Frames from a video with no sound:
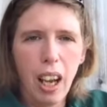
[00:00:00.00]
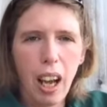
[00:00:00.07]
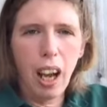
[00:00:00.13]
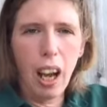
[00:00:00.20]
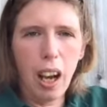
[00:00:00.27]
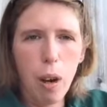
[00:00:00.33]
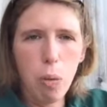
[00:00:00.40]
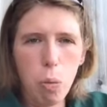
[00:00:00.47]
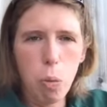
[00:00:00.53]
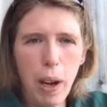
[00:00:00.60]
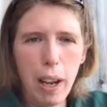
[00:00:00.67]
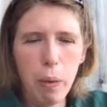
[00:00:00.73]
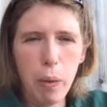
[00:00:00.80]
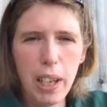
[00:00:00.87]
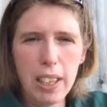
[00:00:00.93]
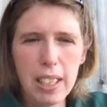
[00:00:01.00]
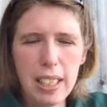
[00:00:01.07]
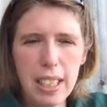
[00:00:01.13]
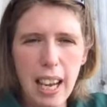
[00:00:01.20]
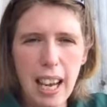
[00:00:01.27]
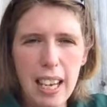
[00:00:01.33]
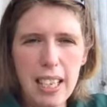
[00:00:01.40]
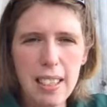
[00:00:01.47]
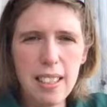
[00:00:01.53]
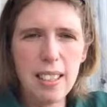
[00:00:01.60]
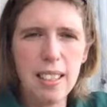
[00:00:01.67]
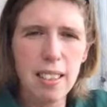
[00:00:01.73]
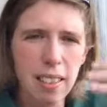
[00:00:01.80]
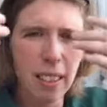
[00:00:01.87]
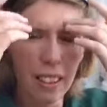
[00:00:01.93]
wet weather
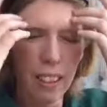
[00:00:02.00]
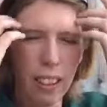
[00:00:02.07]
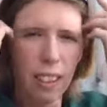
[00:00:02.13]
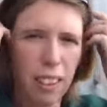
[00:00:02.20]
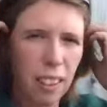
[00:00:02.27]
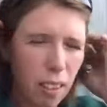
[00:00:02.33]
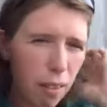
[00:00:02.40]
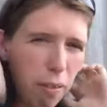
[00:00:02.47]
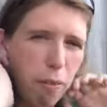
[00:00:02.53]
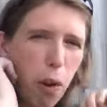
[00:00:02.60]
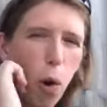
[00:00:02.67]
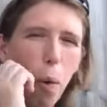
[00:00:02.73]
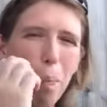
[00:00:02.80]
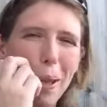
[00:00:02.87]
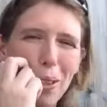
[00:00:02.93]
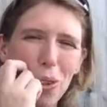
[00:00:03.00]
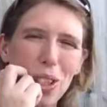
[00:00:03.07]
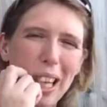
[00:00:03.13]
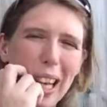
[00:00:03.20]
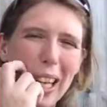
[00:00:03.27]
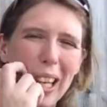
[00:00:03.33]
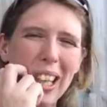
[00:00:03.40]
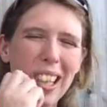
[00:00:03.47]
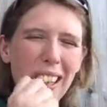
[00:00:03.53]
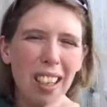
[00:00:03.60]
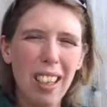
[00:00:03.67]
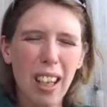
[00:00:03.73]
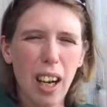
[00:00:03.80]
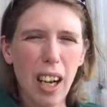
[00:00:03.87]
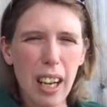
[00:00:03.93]
days, fort building.
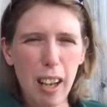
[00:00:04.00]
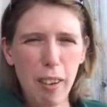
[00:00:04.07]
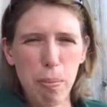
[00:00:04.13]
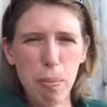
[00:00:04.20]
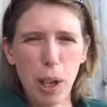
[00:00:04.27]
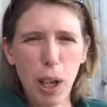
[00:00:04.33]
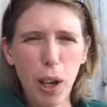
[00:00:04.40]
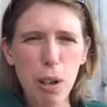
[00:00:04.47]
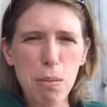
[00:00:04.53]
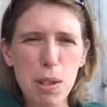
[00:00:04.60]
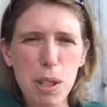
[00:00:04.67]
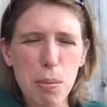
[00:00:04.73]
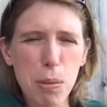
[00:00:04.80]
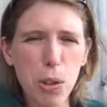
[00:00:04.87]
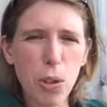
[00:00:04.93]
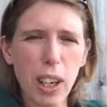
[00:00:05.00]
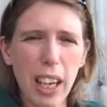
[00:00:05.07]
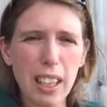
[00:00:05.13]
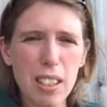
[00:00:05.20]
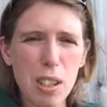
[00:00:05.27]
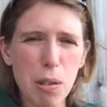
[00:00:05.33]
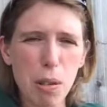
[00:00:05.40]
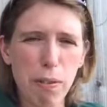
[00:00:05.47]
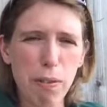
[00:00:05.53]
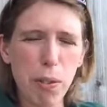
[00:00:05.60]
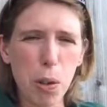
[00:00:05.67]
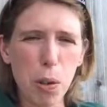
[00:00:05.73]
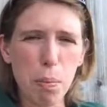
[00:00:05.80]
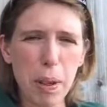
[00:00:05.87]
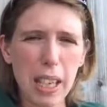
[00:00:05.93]
I left my home this morning to a
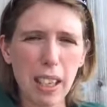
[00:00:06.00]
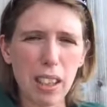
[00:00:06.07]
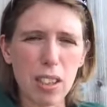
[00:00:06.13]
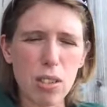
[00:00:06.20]
fort being